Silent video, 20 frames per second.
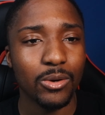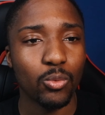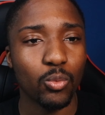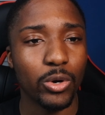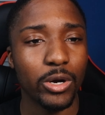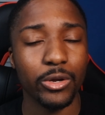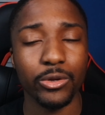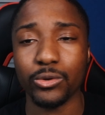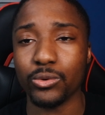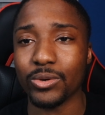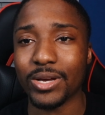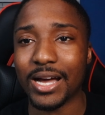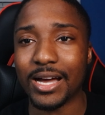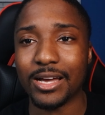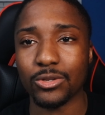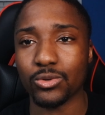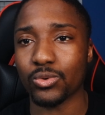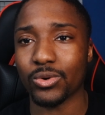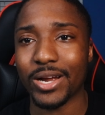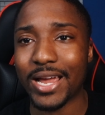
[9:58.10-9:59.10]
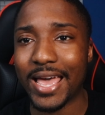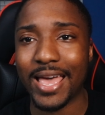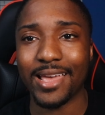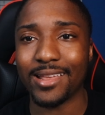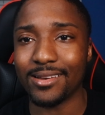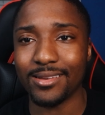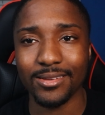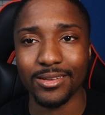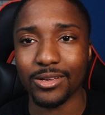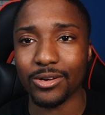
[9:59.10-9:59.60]
where you guys were
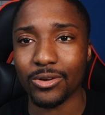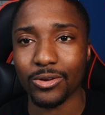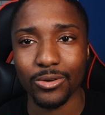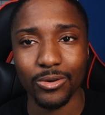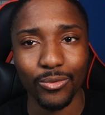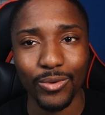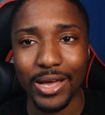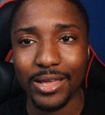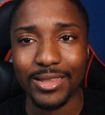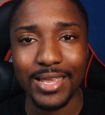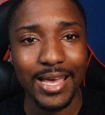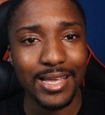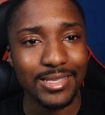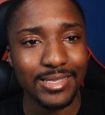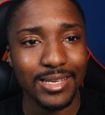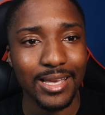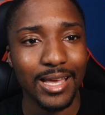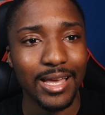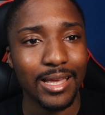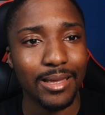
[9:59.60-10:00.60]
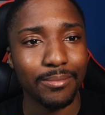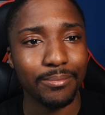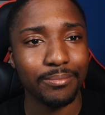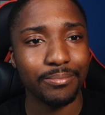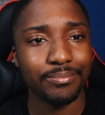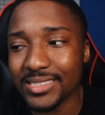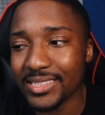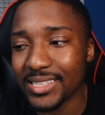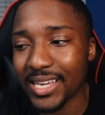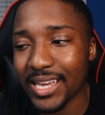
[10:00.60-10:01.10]
at, you know, around that time.
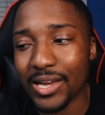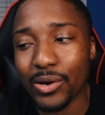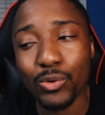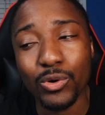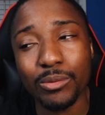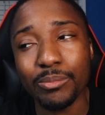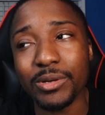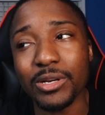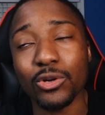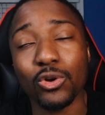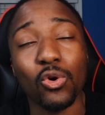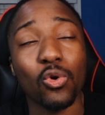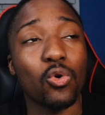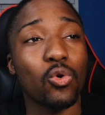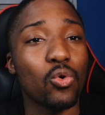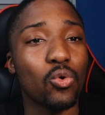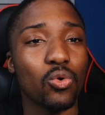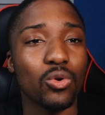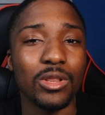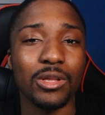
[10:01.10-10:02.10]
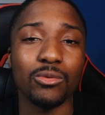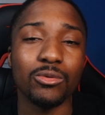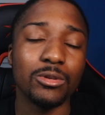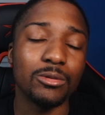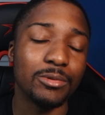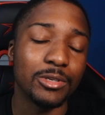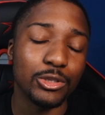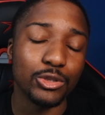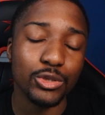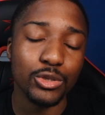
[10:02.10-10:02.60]
It would have been cool. It would
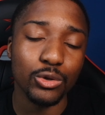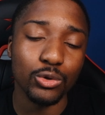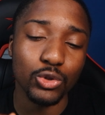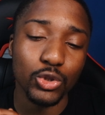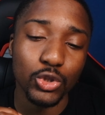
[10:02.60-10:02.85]
have been so